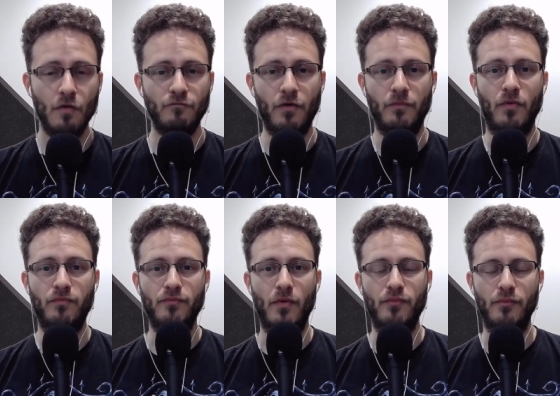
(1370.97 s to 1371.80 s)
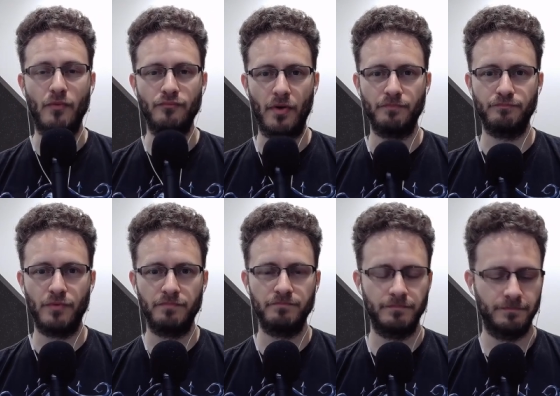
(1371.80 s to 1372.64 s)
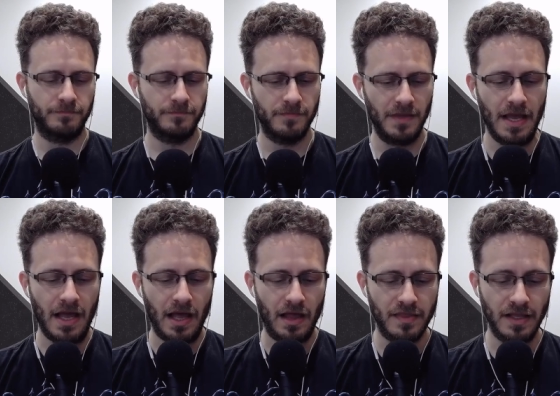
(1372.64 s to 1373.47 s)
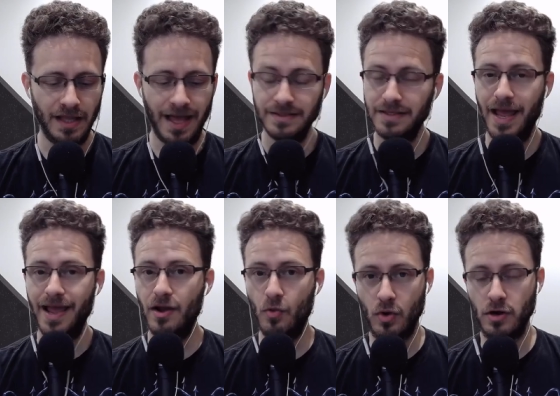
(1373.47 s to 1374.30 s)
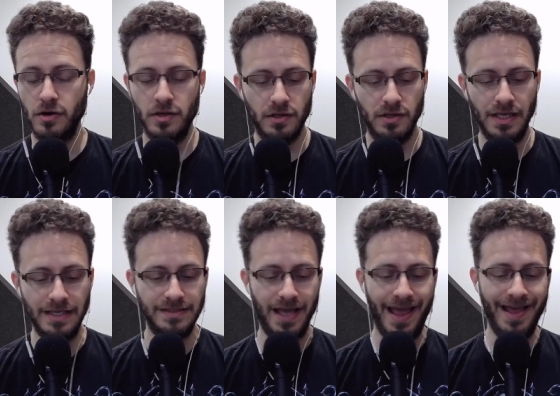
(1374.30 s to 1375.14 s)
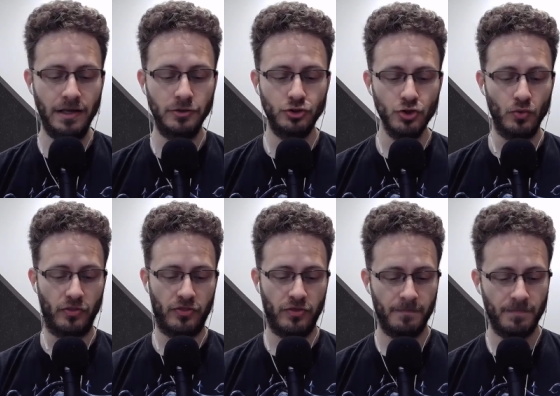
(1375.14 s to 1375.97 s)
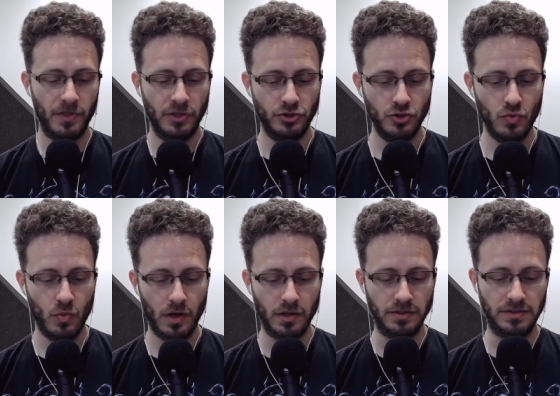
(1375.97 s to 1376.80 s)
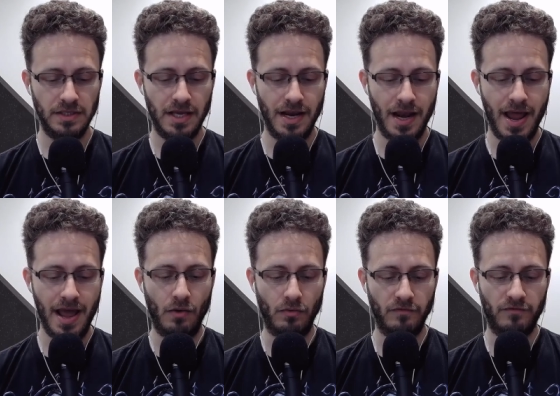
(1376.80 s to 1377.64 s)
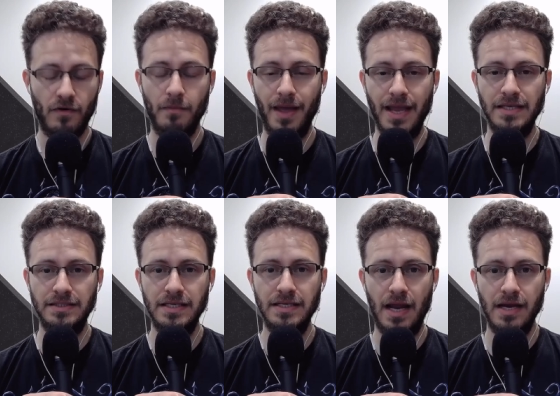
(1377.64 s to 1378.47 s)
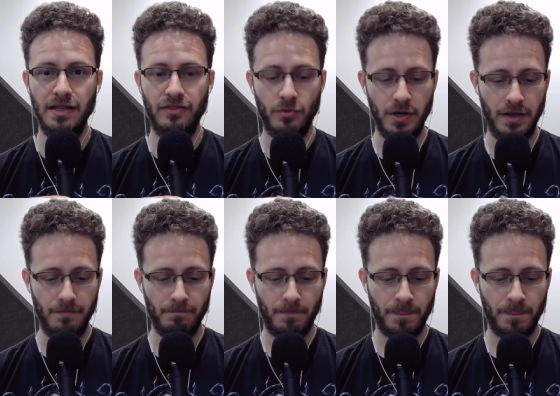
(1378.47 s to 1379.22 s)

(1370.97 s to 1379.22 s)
The last egg word is egg tooth. 2 words. Noun from 1893.